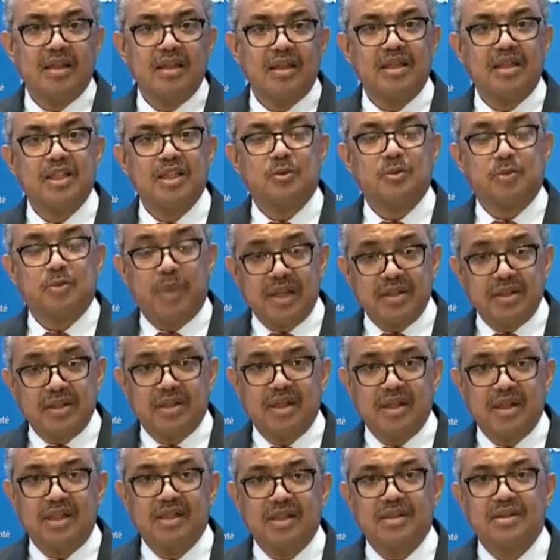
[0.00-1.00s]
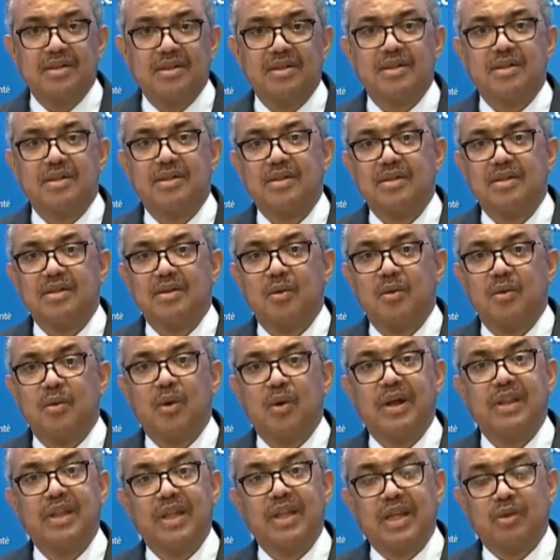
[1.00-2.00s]
This pestilence,
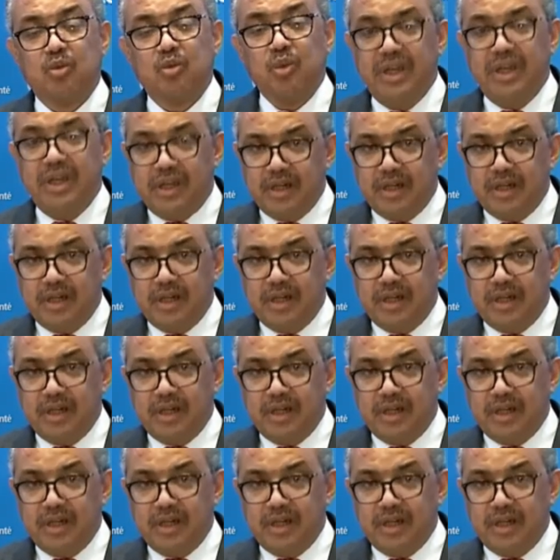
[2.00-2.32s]
one that we